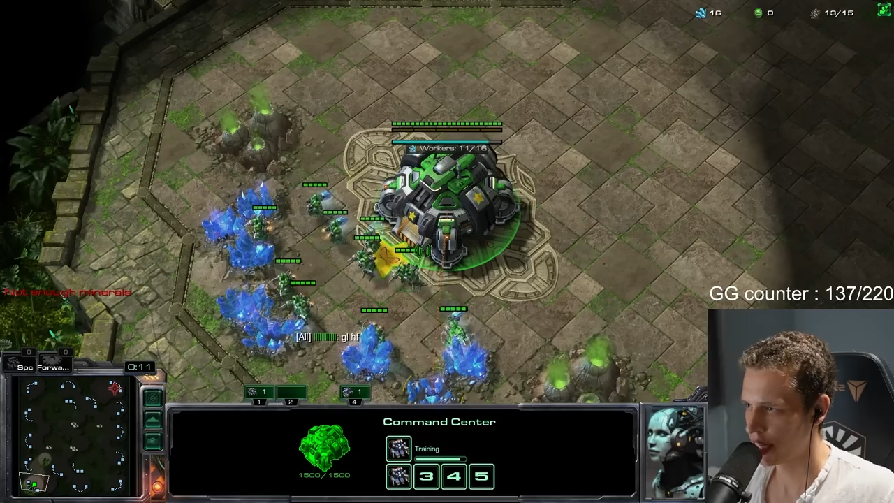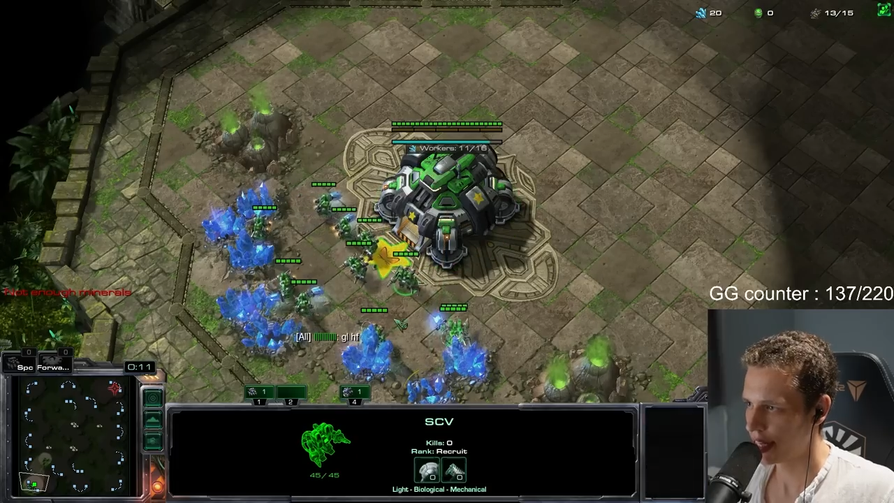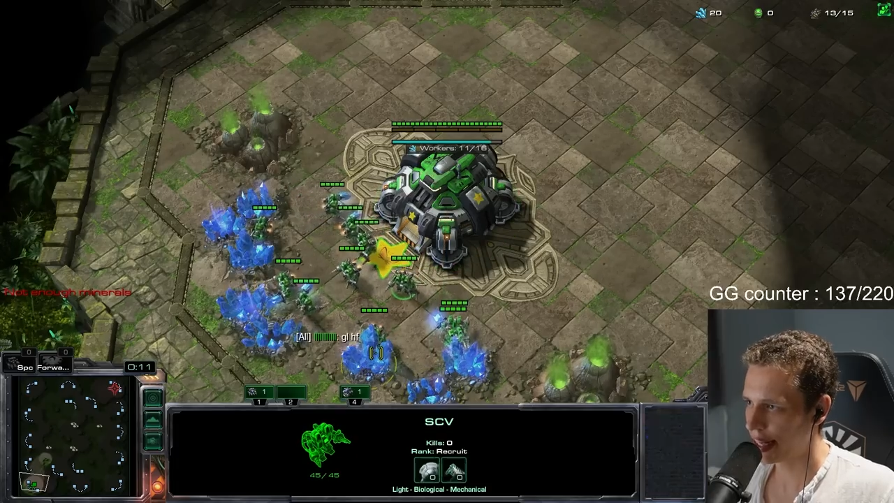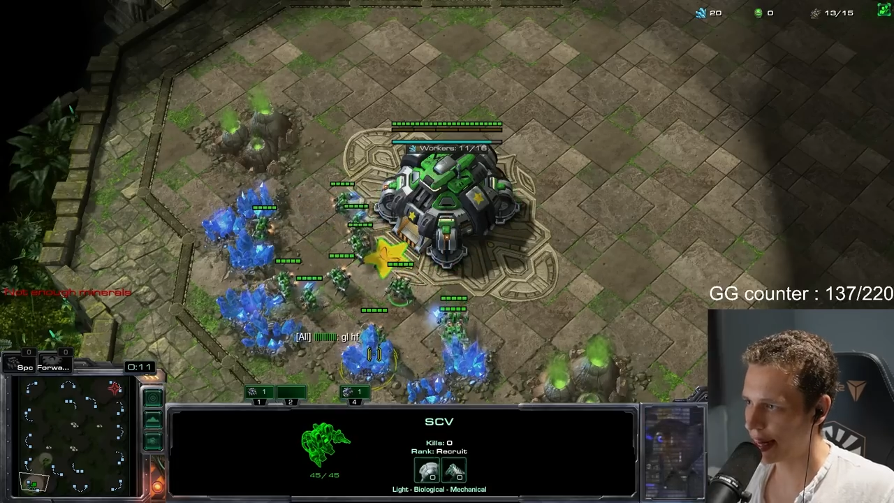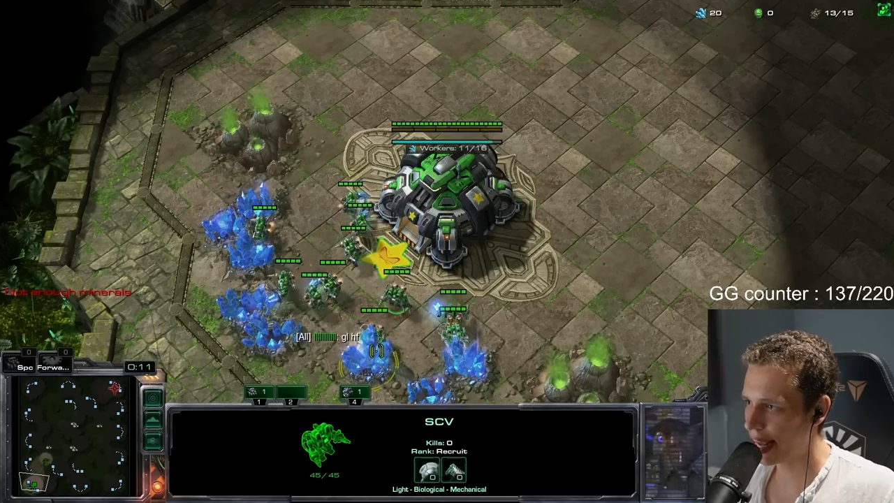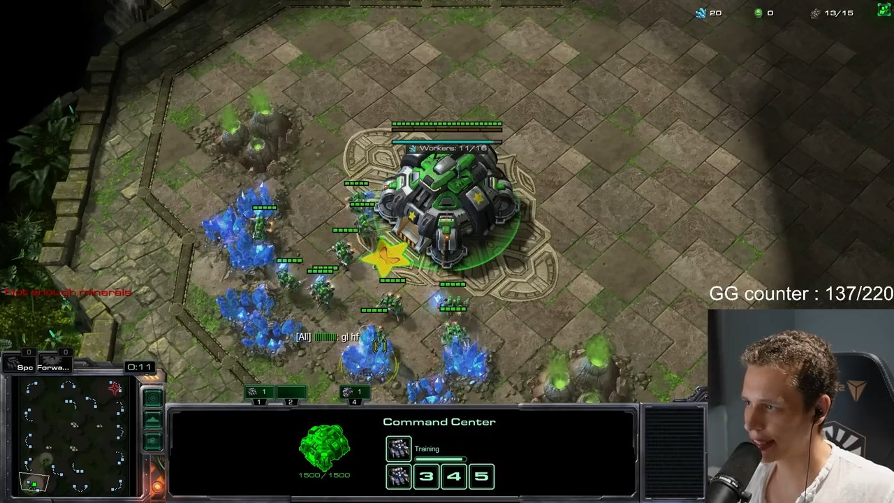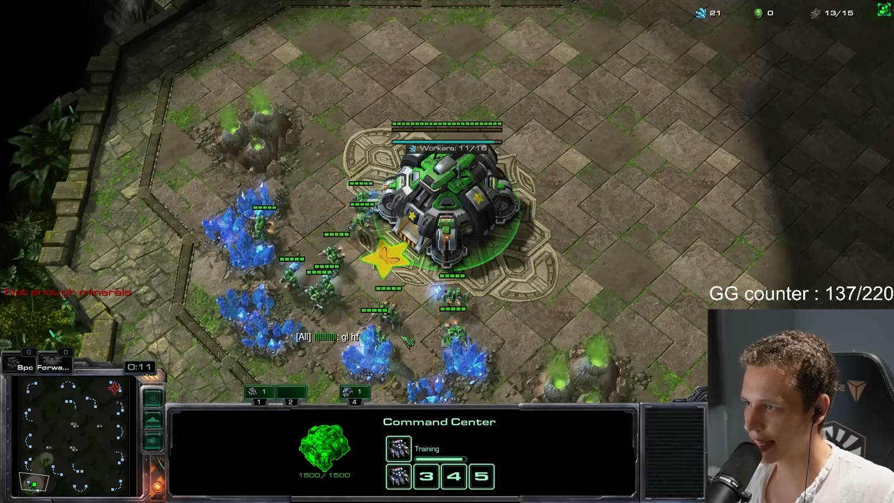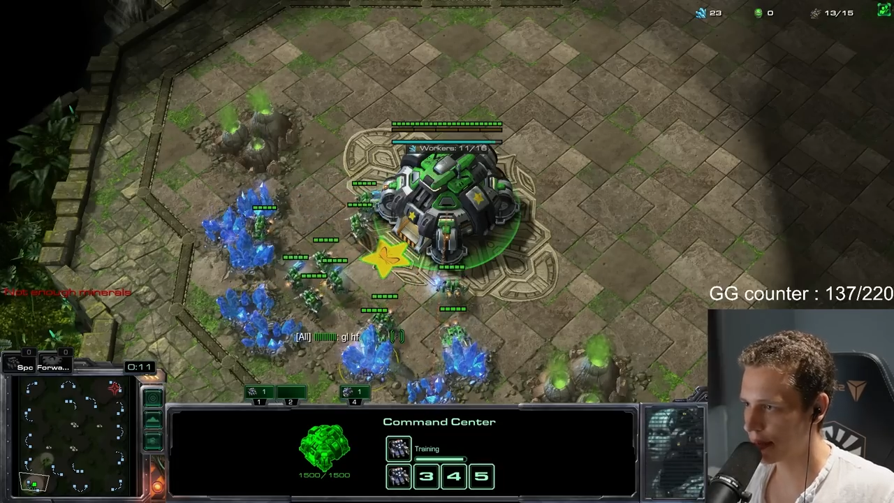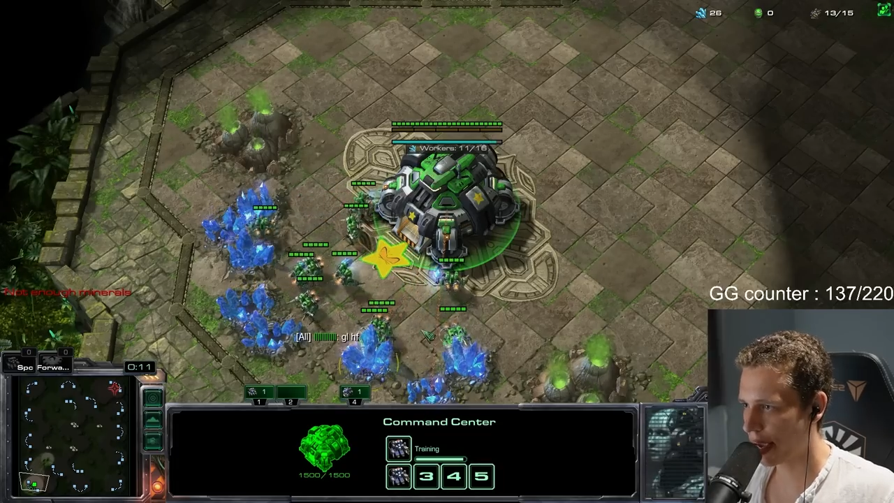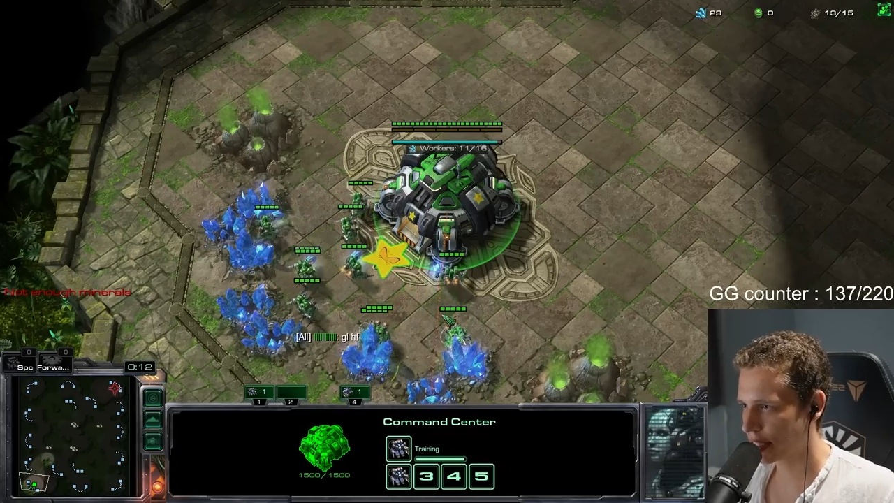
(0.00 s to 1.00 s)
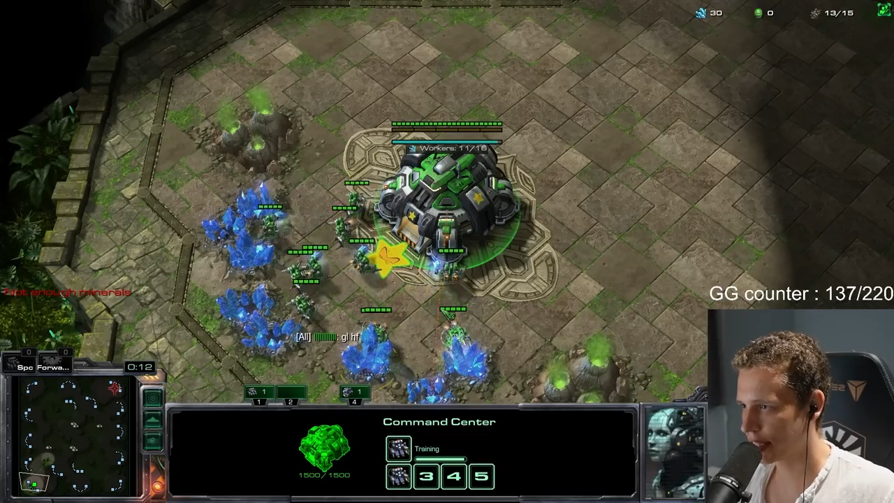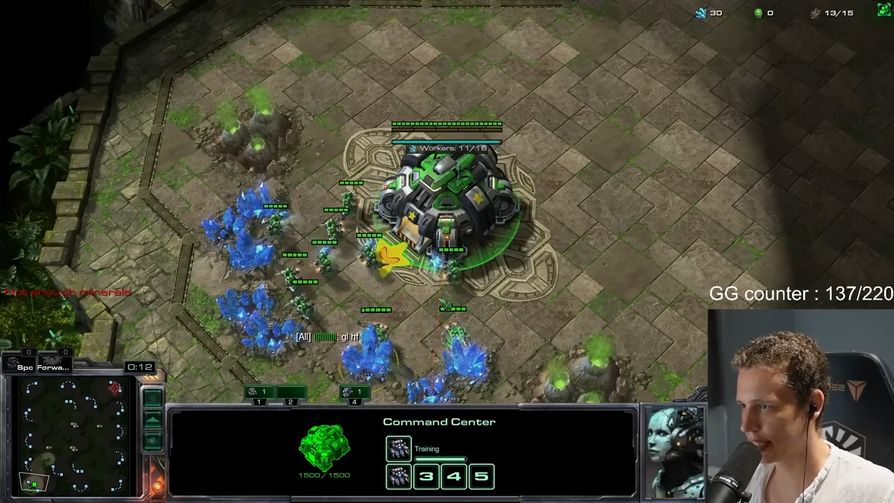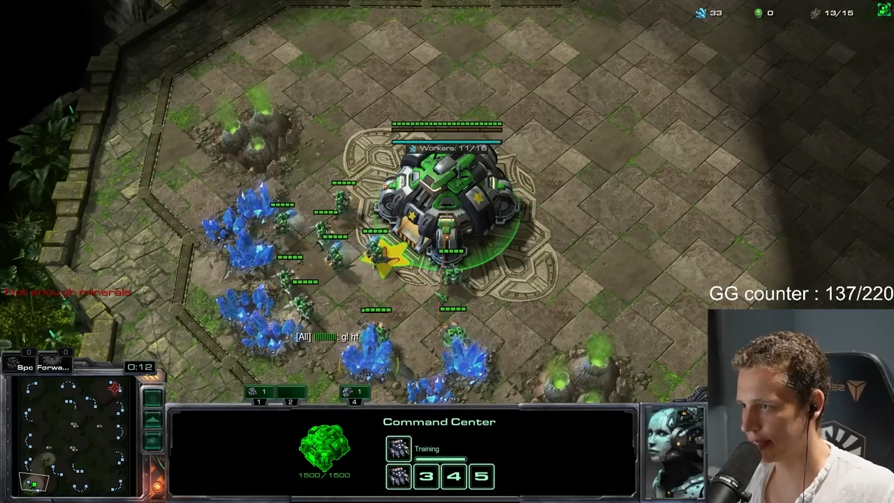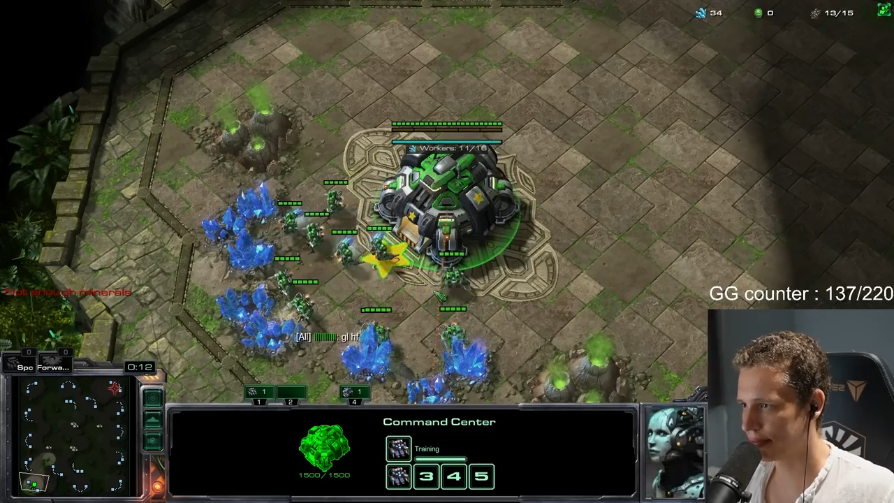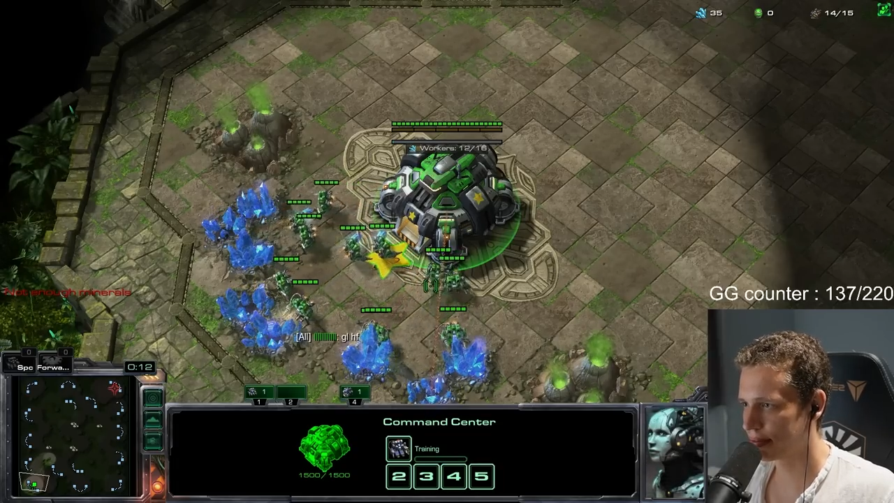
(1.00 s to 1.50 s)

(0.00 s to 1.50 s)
That last game actually...